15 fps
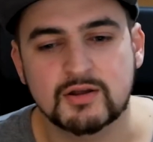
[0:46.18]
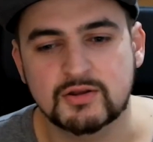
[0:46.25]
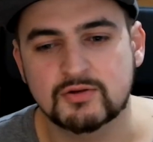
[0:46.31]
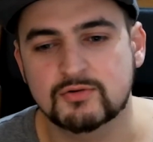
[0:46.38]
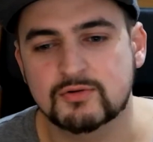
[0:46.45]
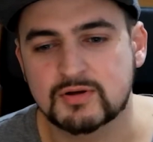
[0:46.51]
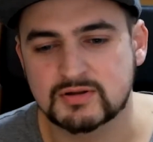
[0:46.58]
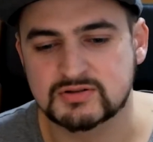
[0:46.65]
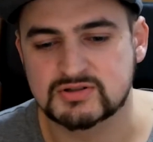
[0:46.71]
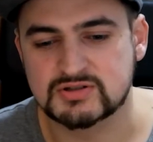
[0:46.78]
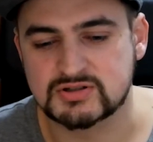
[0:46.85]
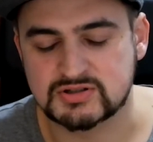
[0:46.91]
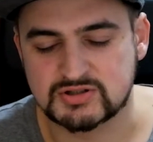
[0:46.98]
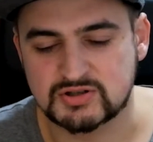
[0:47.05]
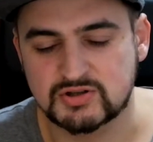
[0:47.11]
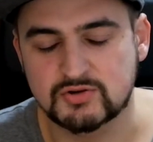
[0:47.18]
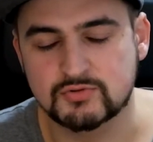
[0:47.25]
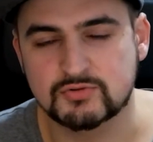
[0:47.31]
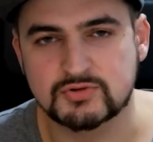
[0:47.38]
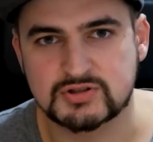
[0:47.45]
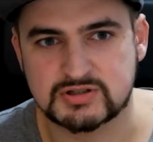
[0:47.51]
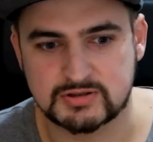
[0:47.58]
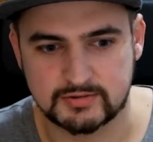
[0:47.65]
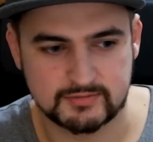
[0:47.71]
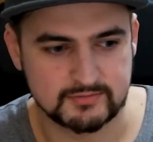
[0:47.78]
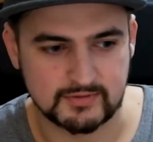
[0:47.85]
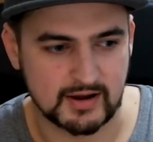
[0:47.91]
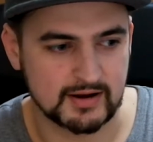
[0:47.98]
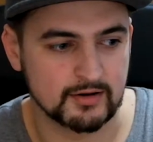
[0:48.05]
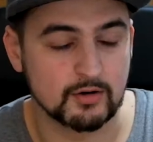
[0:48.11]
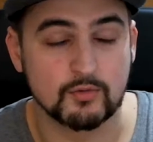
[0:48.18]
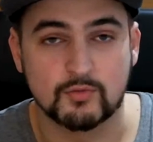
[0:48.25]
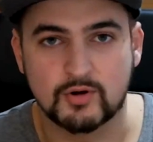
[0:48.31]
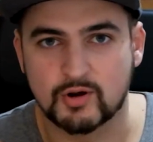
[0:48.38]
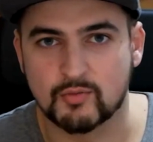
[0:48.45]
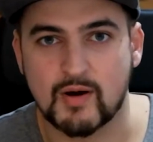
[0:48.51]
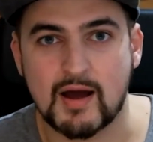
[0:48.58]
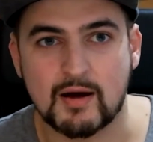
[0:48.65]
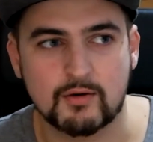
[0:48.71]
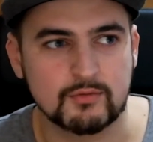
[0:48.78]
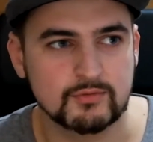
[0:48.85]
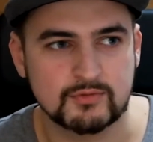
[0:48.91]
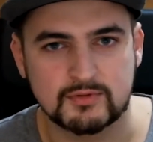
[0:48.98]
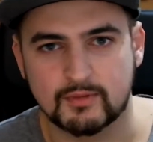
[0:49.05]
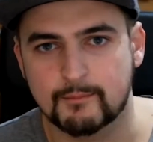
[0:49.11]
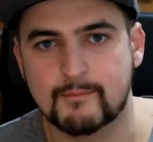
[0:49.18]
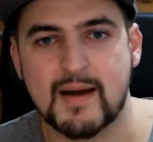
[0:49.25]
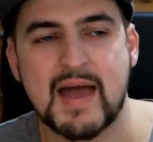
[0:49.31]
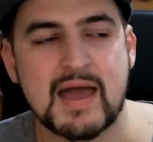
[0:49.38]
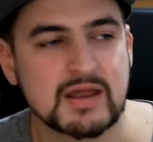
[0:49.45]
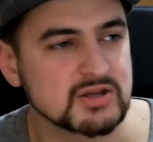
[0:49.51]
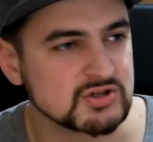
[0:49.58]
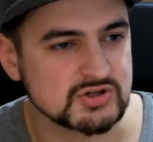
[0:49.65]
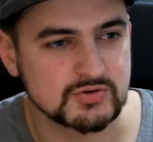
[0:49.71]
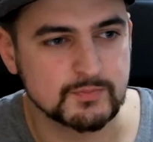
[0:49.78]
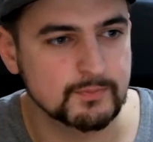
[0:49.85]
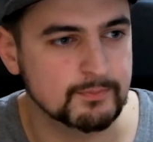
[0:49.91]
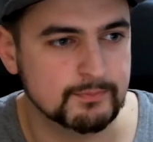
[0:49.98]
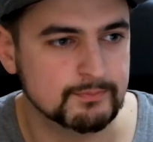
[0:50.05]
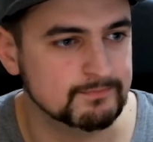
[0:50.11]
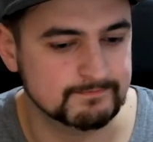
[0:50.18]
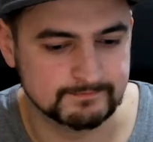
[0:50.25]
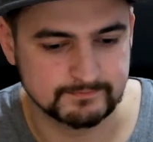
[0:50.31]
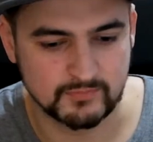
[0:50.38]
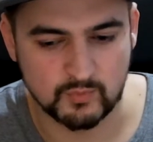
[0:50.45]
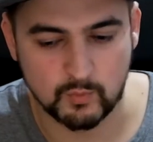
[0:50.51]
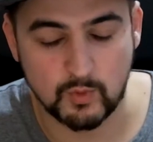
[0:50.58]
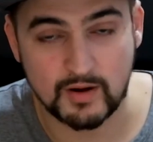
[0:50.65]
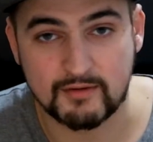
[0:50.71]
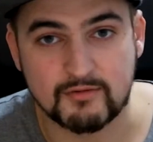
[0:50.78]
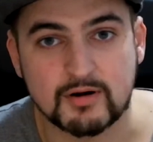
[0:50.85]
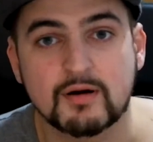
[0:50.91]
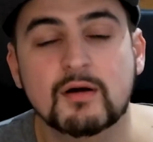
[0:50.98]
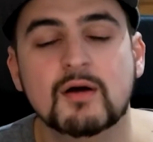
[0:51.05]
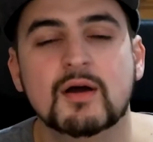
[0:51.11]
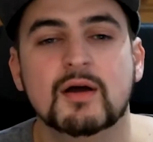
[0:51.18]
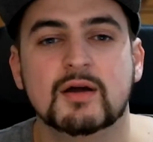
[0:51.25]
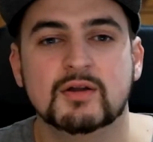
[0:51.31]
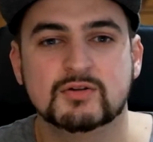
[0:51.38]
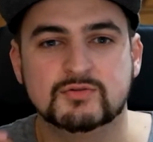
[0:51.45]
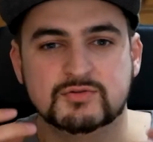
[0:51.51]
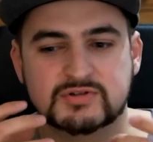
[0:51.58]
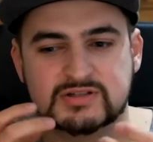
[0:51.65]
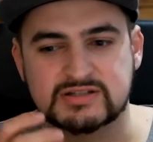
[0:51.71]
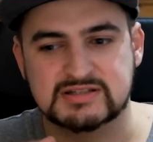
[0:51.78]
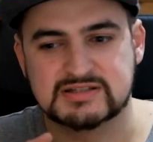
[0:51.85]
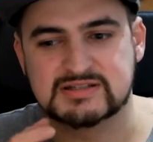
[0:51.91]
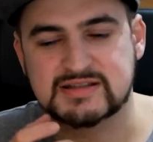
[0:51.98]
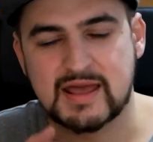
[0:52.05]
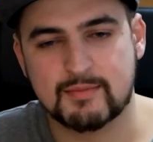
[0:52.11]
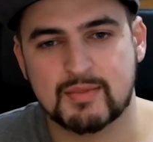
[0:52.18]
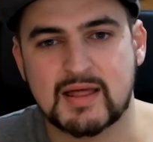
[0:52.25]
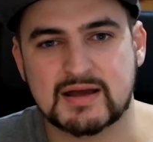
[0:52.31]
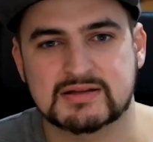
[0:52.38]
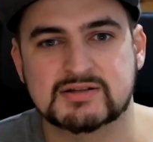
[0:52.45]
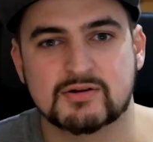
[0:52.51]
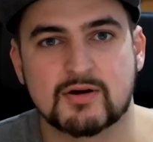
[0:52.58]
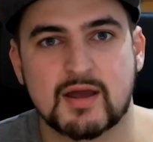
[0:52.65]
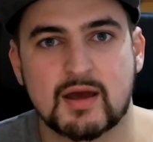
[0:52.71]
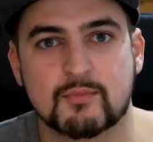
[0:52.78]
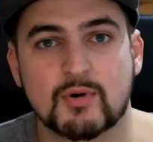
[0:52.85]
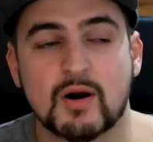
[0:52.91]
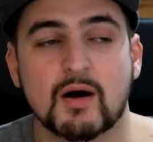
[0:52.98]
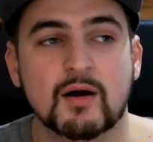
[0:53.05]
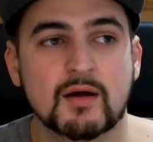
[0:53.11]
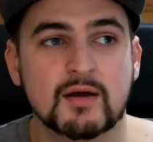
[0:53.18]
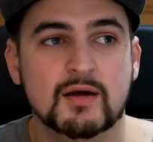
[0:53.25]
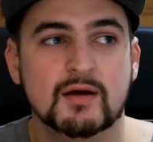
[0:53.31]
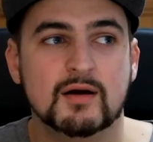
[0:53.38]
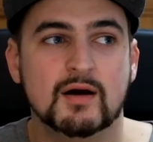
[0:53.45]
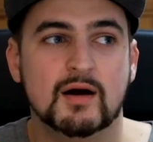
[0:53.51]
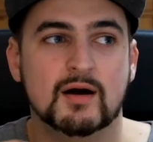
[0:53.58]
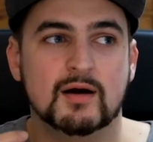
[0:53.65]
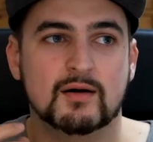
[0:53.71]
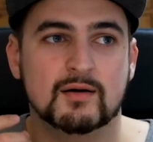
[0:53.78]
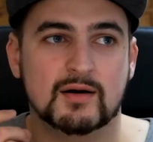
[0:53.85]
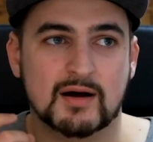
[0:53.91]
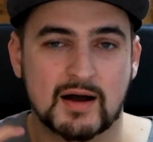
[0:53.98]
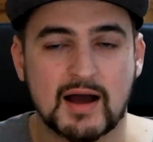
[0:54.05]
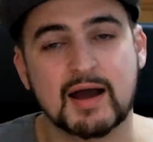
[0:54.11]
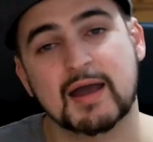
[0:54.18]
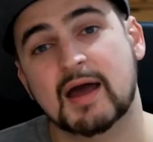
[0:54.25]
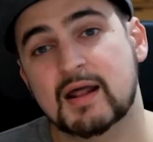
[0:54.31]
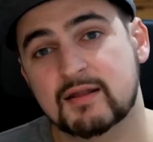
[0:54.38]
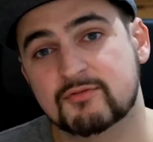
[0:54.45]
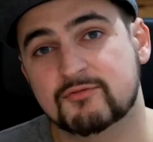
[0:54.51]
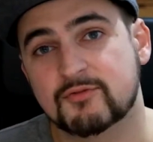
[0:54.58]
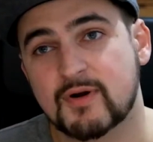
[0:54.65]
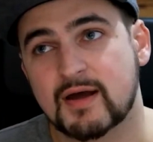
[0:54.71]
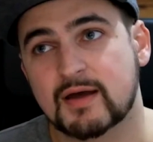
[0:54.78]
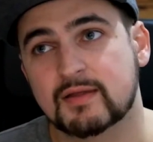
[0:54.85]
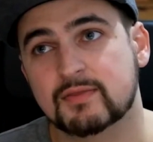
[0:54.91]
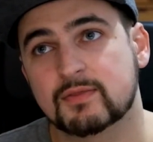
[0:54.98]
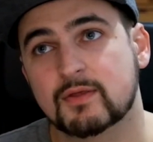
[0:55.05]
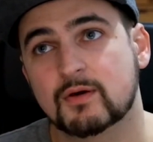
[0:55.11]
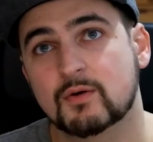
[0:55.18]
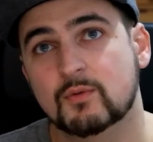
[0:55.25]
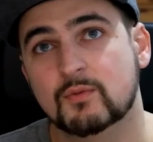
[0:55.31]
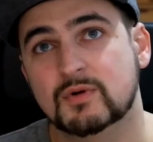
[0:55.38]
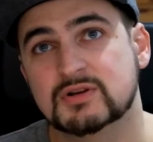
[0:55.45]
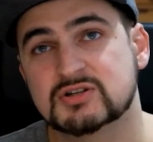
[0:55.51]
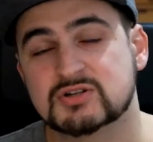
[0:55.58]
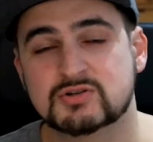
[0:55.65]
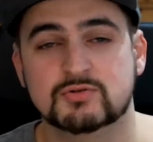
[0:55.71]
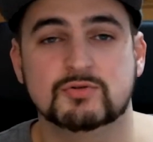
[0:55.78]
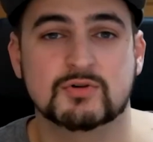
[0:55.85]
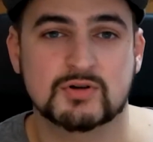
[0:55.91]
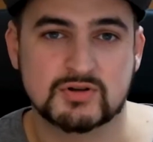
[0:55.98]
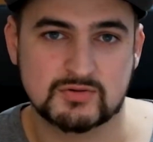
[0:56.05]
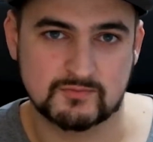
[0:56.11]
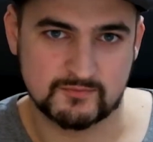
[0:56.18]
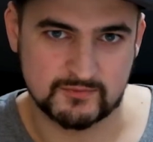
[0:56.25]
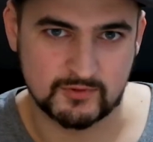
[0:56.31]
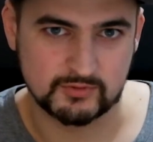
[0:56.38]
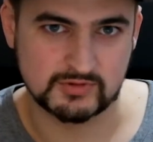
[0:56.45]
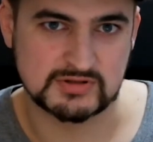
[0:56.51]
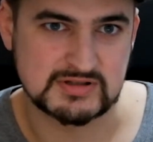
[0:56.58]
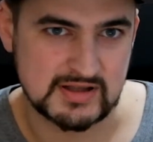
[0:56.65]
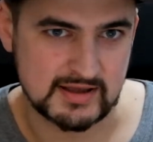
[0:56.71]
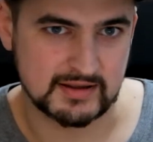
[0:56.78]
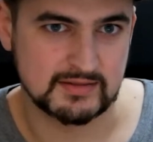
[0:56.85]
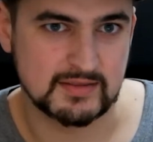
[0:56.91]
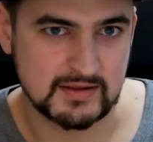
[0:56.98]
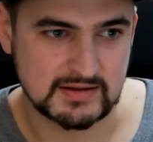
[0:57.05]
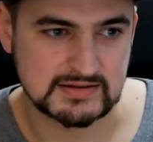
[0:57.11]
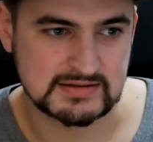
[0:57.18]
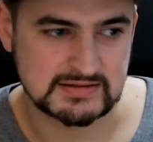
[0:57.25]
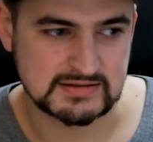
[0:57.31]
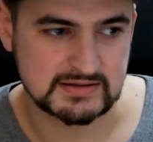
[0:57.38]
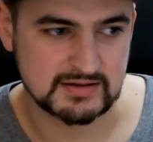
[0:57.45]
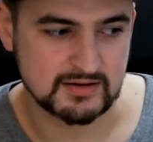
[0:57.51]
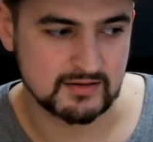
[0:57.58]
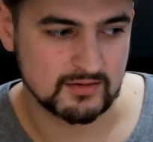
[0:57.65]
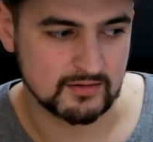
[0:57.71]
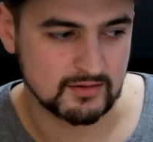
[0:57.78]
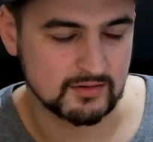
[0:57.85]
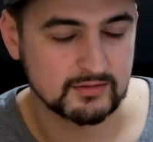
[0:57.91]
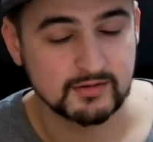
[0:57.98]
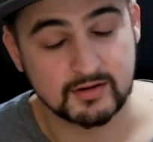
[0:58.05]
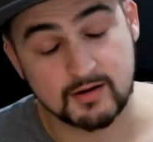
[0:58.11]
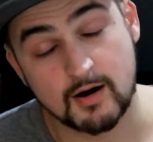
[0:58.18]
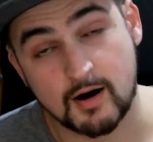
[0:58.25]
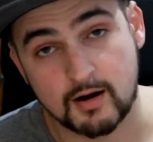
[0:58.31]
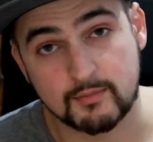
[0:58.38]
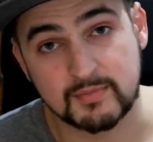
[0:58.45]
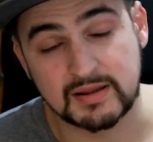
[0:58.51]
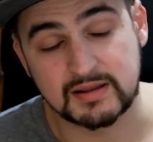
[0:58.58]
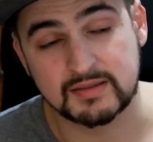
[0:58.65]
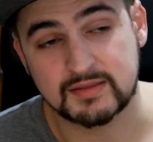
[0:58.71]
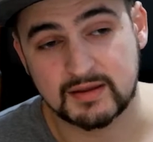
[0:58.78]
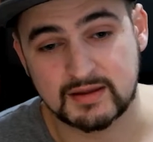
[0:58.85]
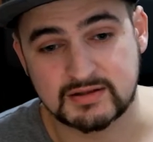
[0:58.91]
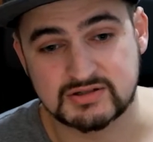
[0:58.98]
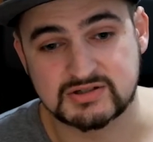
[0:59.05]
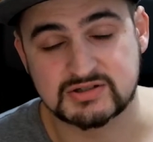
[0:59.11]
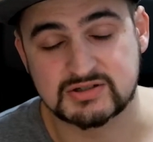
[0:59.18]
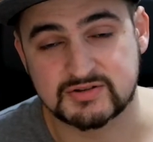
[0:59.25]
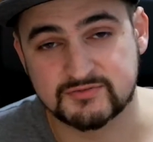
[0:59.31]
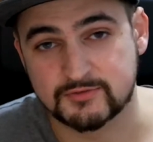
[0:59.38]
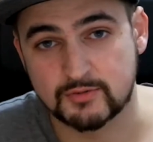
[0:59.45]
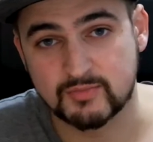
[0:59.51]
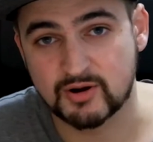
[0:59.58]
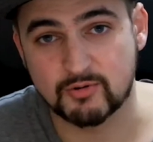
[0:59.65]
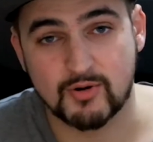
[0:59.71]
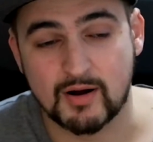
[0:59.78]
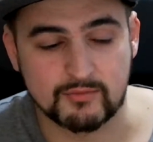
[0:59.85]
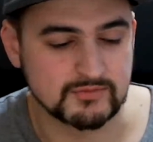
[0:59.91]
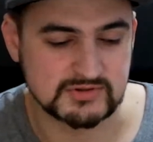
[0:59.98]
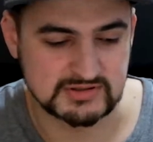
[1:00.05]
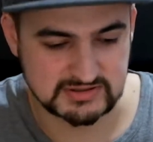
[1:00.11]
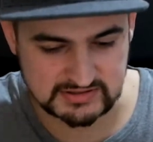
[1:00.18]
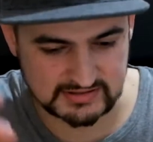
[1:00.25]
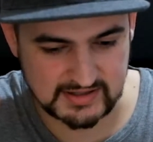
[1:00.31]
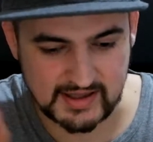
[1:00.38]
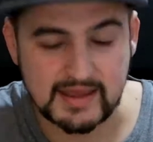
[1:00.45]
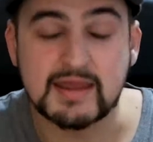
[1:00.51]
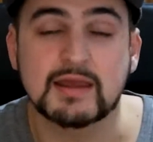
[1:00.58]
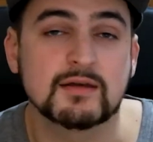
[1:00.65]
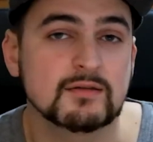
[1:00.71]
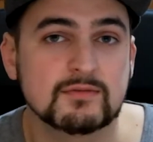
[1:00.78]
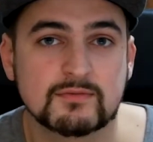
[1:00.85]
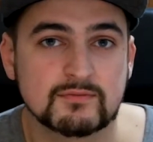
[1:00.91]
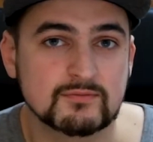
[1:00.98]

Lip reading: You can just use, I don't know, ground, a bench, whatever, to just stabilize your camera. I had a friend which took photos like this on a car meet and just from the ground, just laying